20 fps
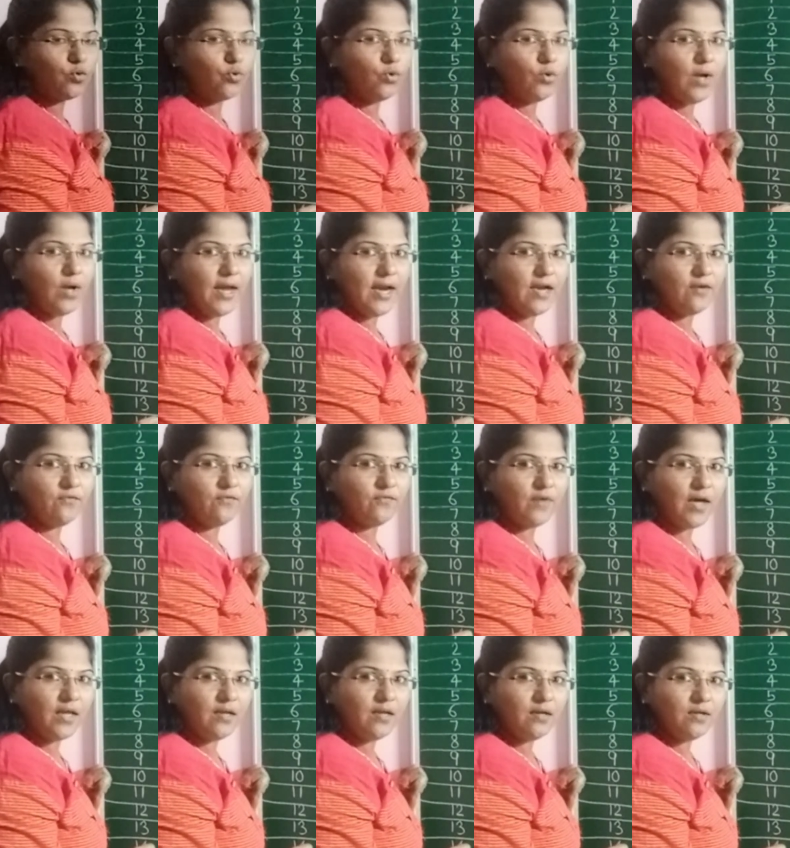2 and
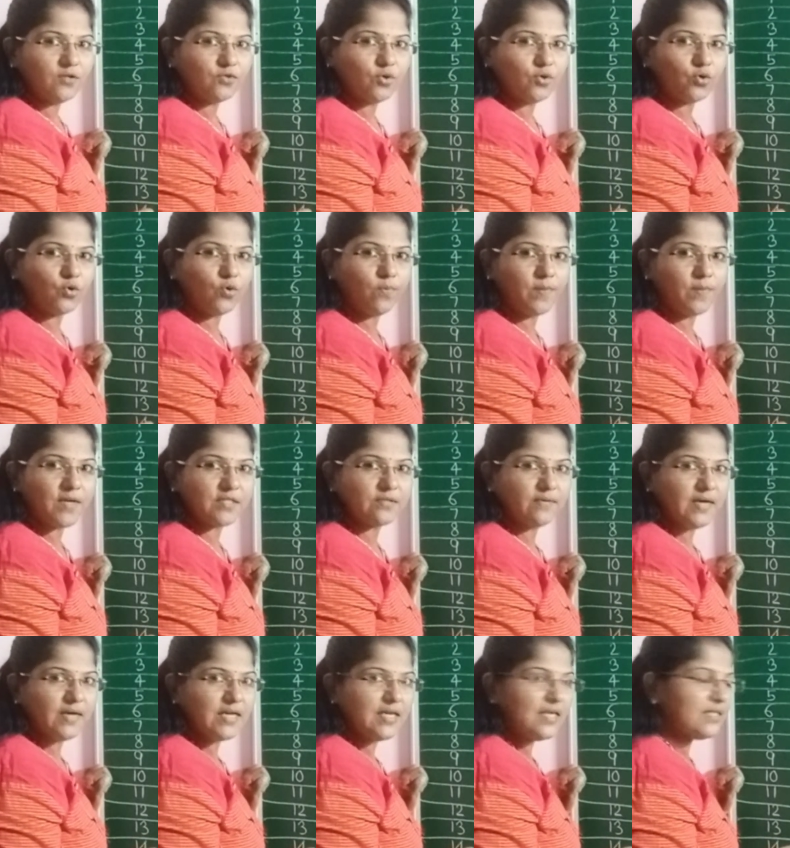1. So 2 plus
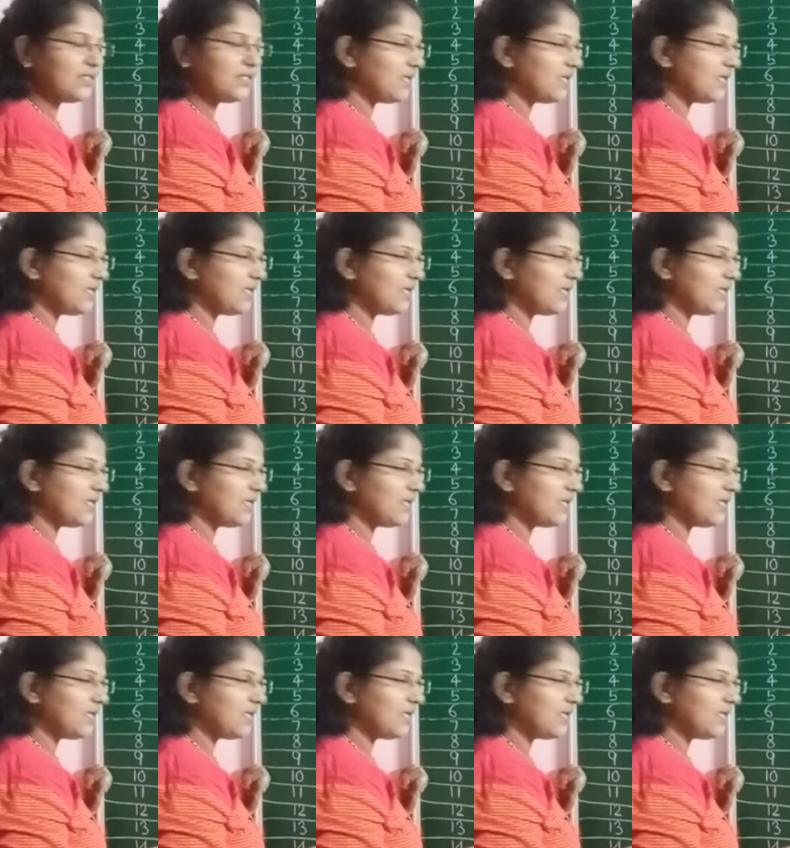1 is